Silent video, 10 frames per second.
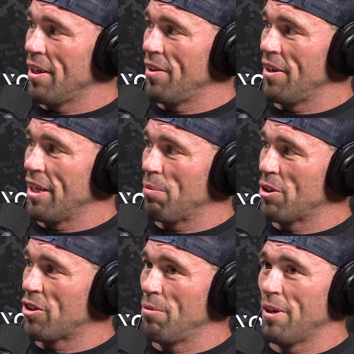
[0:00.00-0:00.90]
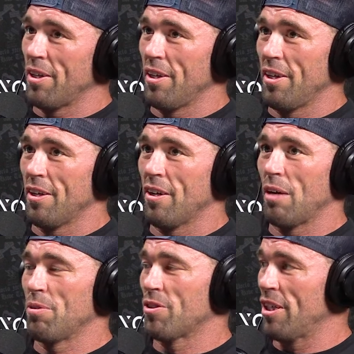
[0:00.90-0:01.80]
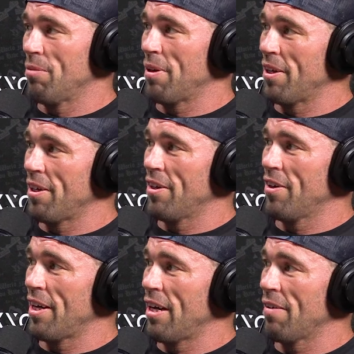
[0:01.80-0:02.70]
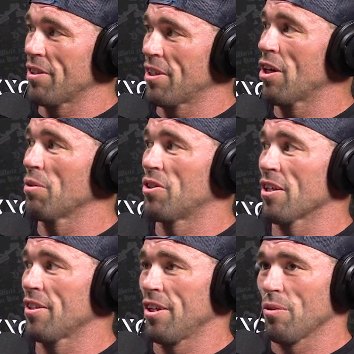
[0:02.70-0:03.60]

I think Nick had been training about a year. I've been training about a year and a half because I started with Chuck Liddell